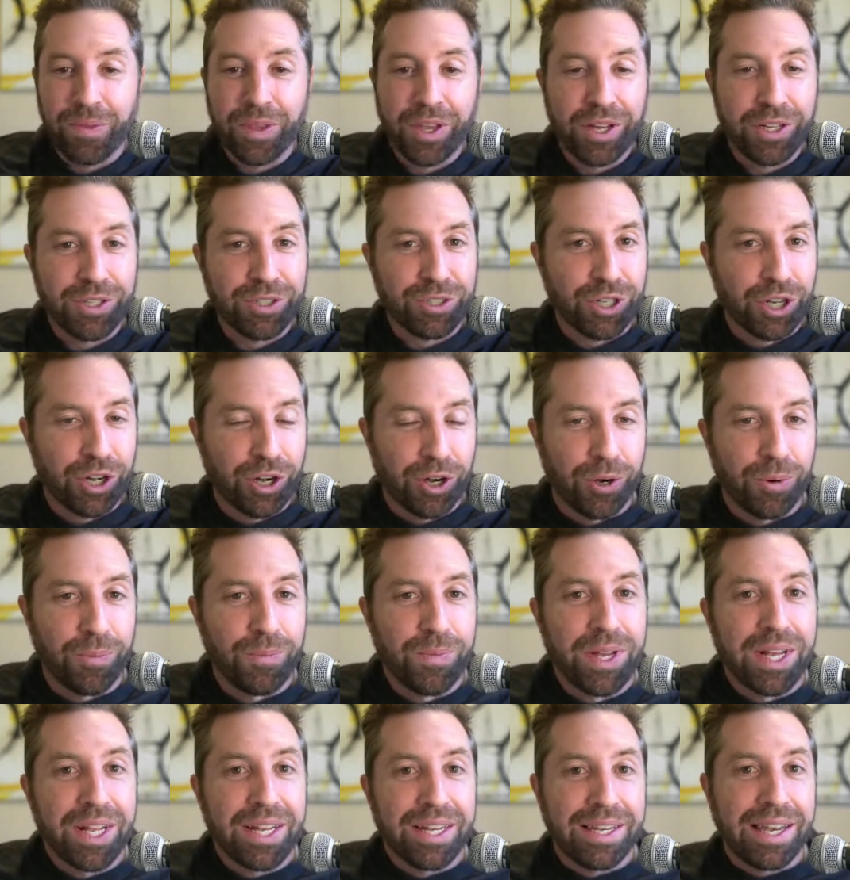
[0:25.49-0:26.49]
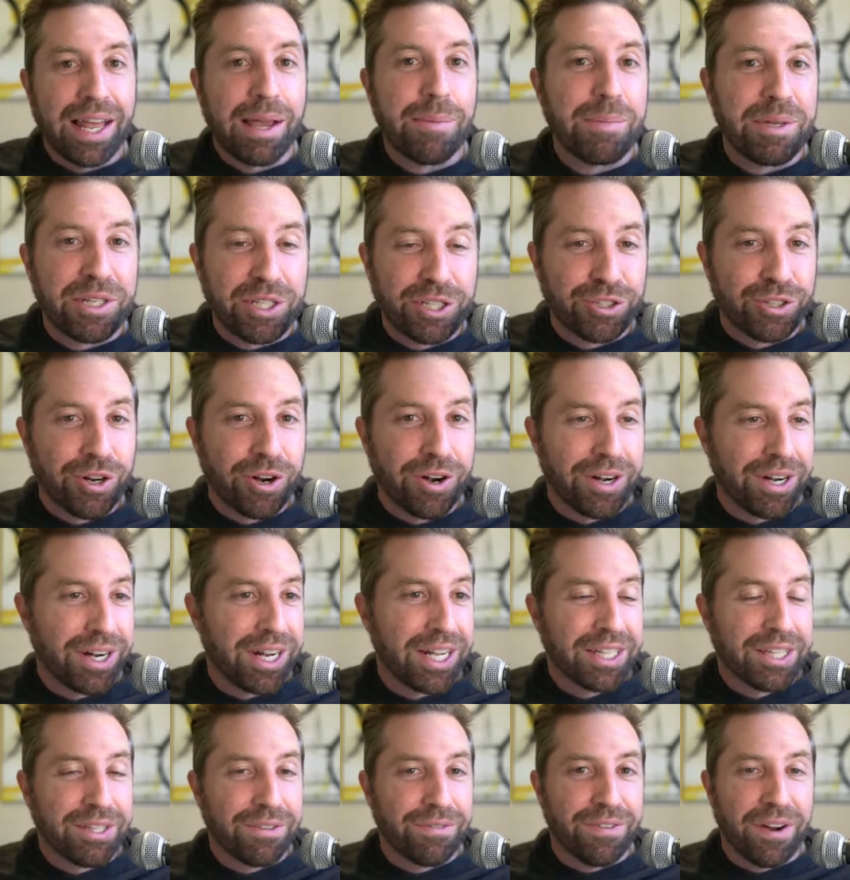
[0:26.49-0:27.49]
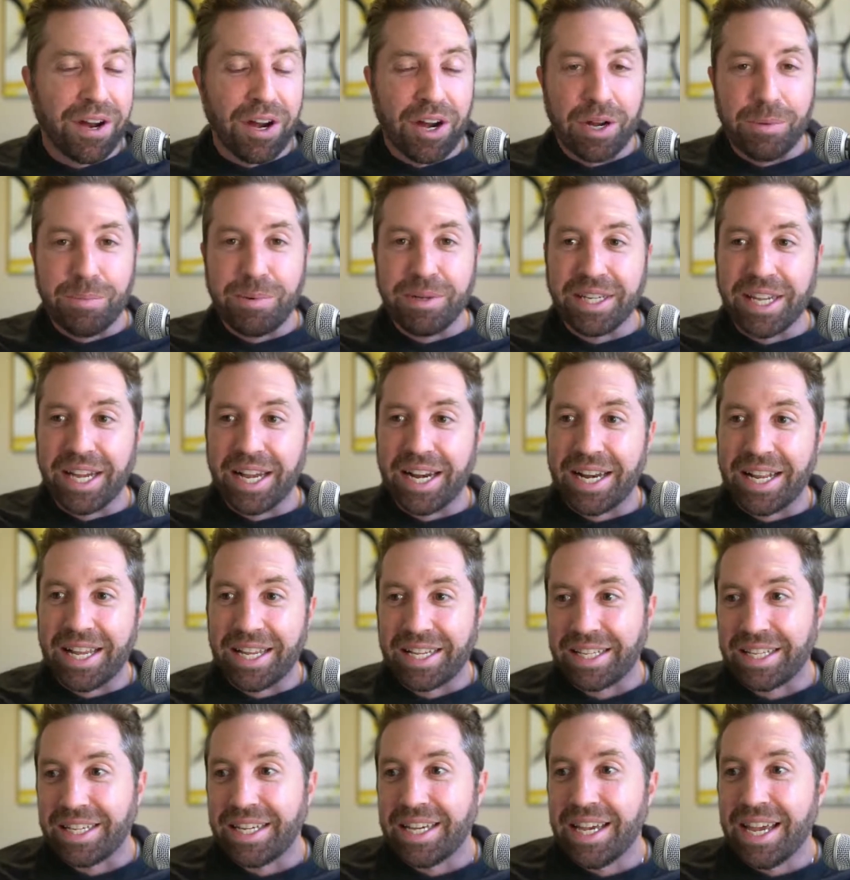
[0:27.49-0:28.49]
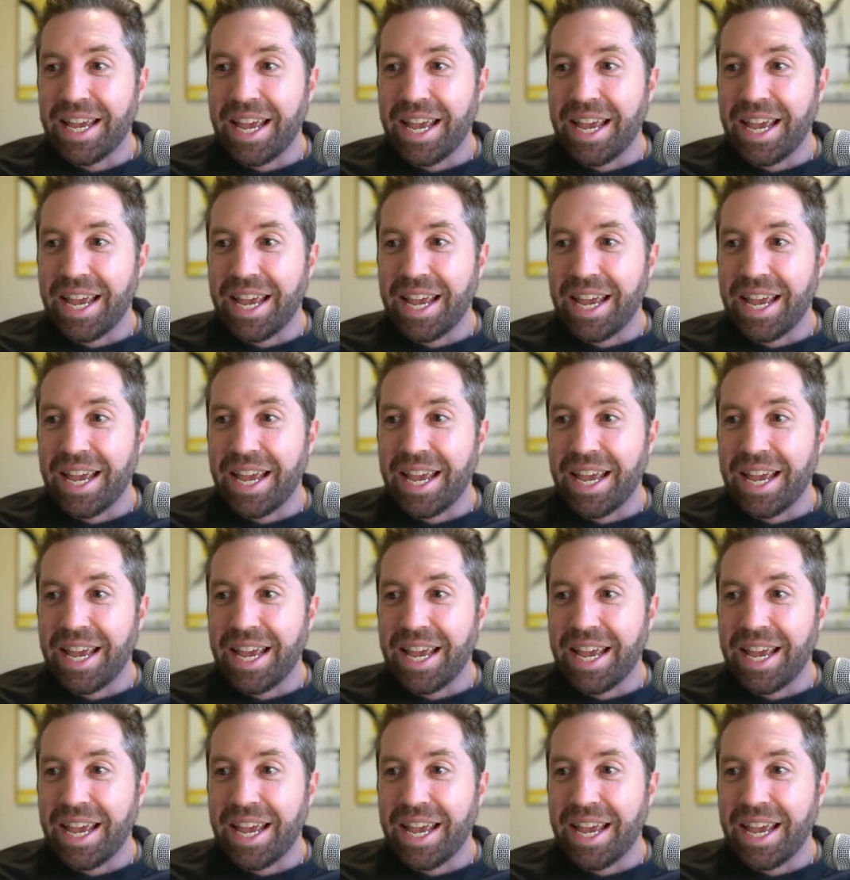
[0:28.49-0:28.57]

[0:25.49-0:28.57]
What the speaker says: So let me start at the very beginning.